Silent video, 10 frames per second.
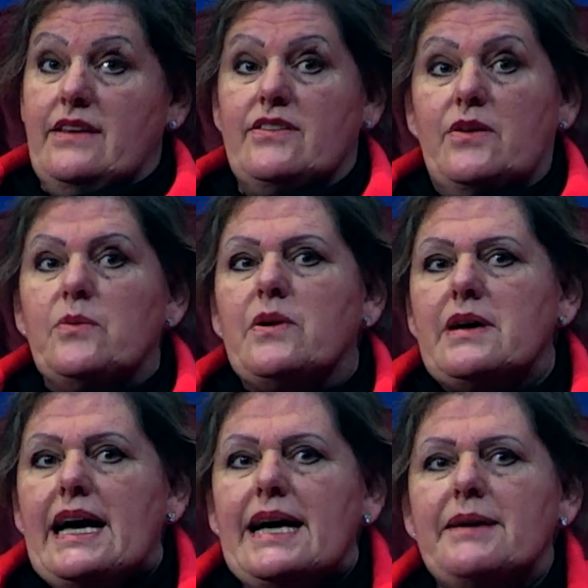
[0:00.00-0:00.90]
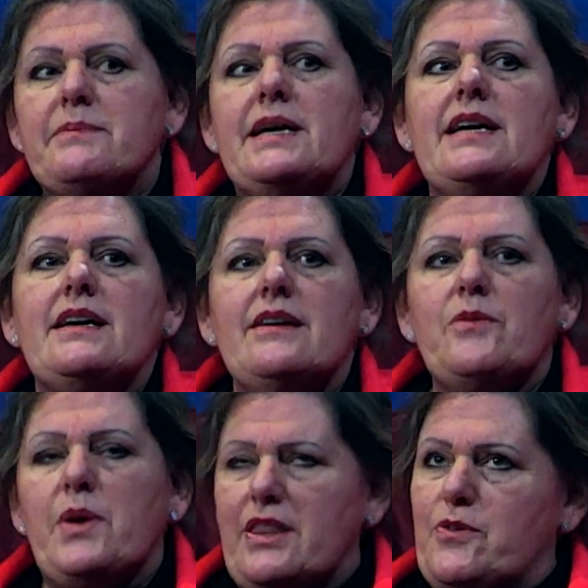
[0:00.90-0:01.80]
So
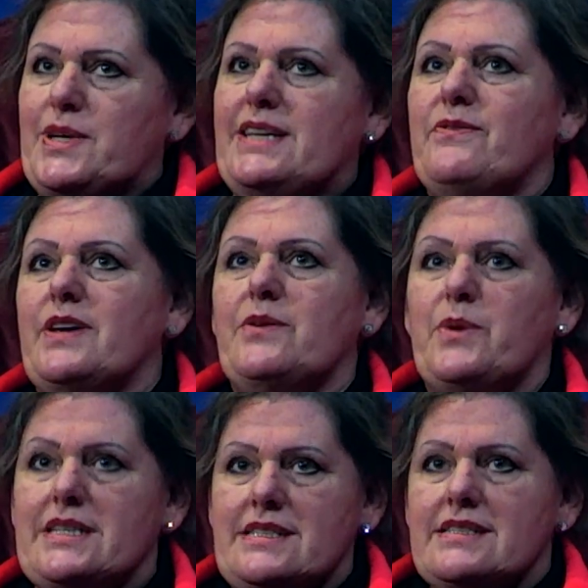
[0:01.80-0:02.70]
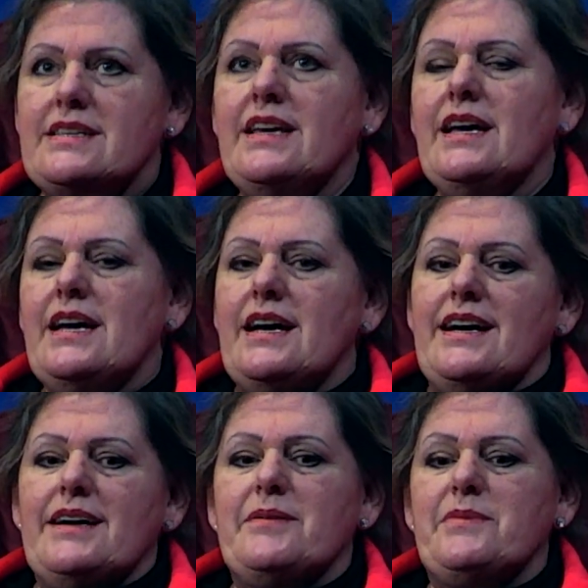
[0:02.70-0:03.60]
one of the really fun ones
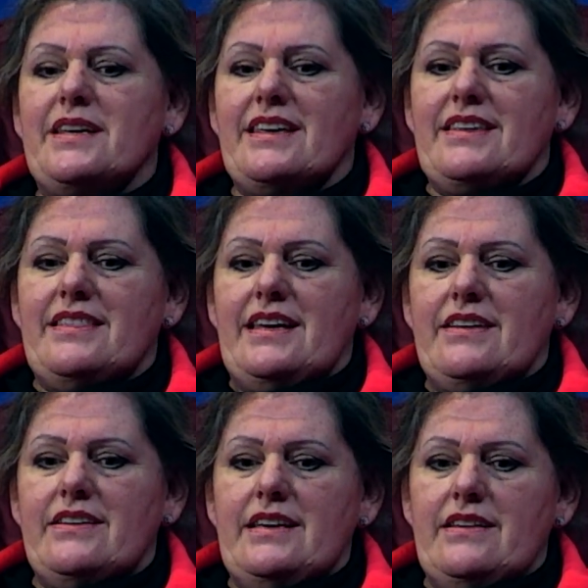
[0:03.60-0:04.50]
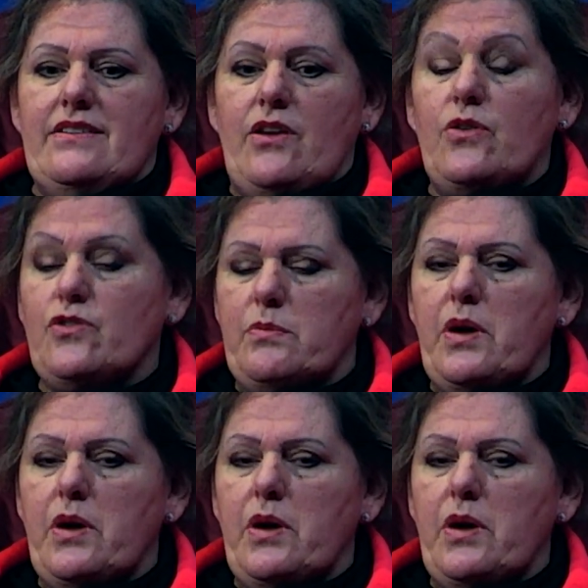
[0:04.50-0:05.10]
that is hosted by